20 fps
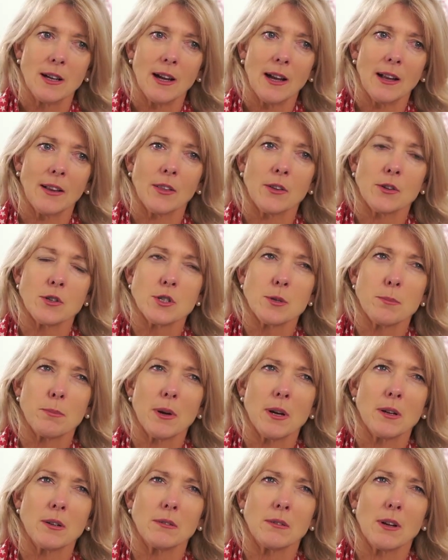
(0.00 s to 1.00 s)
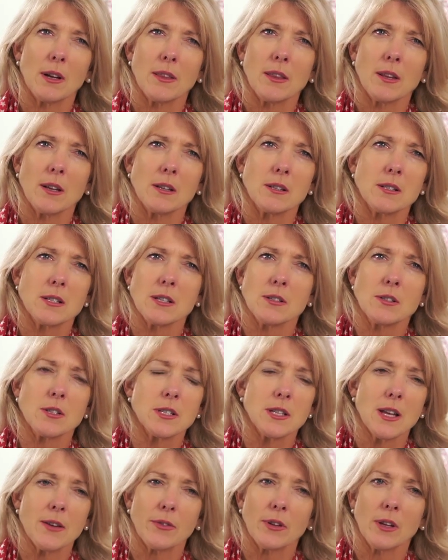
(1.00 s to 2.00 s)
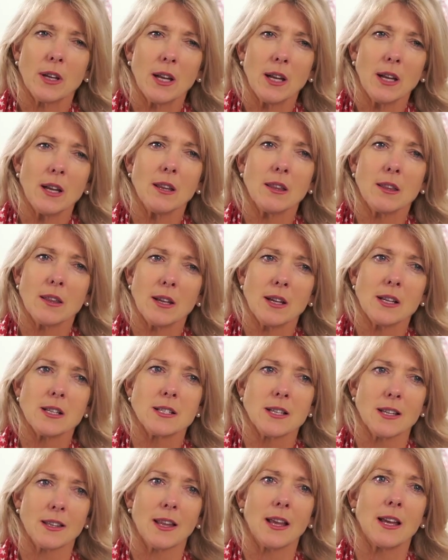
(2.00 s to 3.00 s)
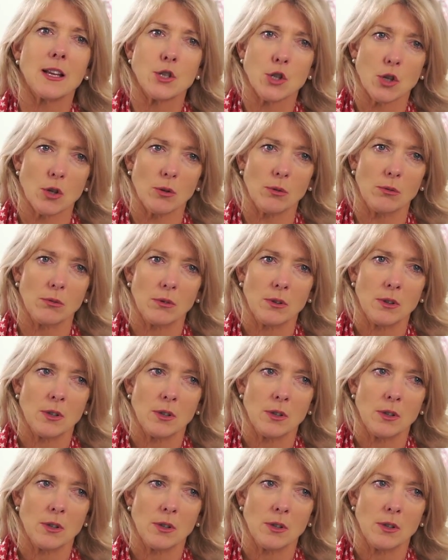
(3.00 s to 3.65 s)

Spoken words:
And there's about, I think, 6 or 7 key things that they do.